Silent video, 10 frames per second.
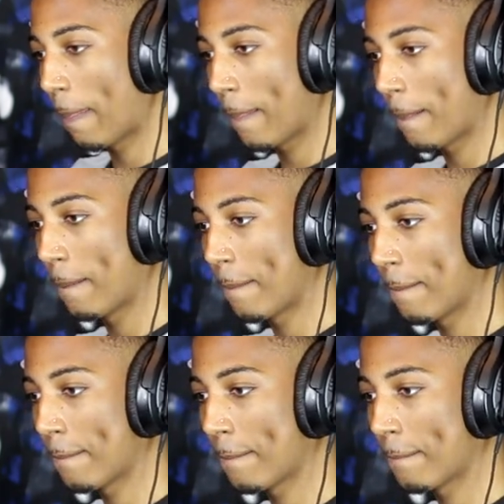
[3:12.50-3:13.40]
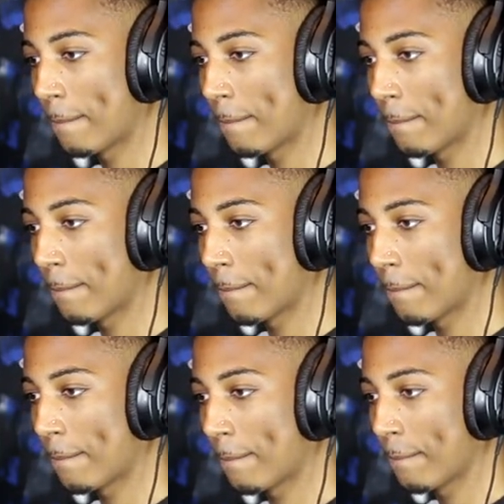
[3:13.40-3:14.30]

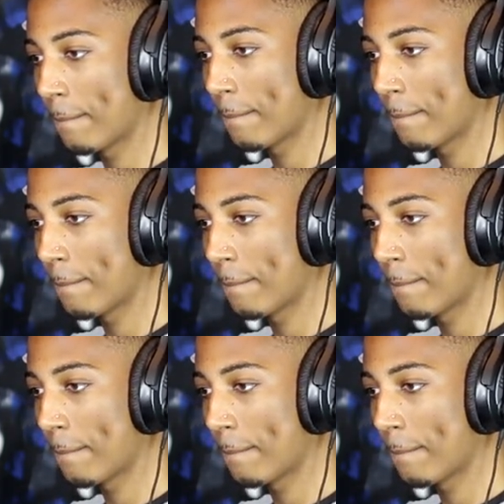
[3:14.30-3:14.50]
(silence)